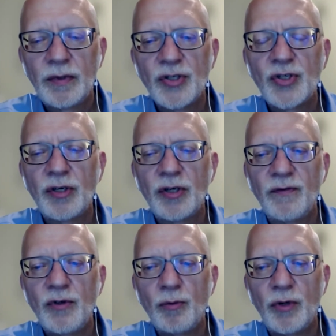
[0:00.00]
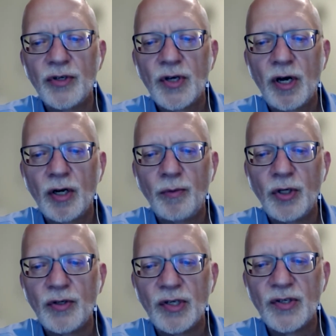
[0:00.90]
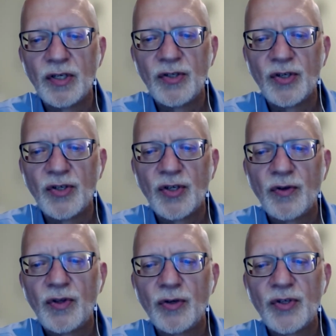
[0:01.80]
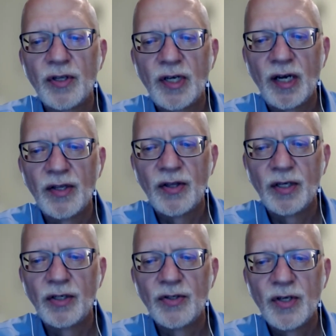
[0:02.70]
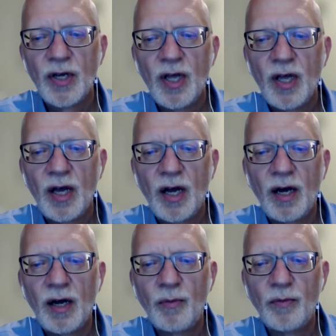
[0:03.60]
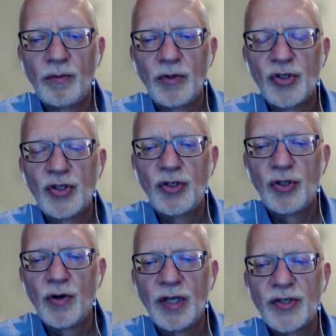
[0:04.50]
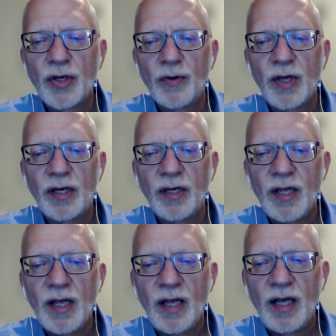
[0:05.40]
history of numerous autoimmune diseases. So those are the kind of things you should do. And so then